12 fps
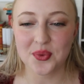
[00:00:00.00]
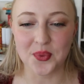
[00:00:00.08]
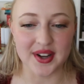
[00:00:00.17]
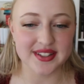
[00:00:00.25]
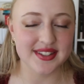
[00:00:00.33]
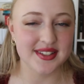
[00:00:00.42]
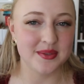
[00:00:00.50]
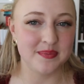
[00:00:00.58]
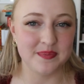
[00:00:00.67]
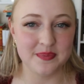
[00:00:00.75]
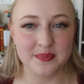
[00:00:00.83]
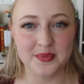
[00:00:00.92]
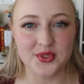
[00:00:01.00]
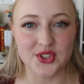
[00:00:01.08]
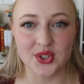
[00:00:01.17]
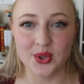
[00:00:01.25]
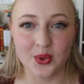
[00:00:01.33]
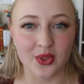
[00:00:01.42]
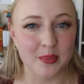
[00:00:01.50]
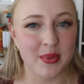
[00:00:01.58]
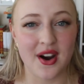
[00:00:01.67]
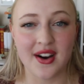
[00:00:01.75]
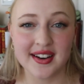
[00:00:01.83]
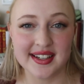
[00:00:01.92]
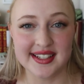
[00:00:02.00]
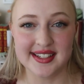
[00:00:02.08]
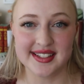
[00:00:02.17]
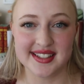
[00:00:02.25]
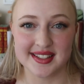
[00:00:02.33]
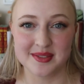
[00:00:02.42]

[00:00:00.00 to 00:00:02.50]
wants to do the parties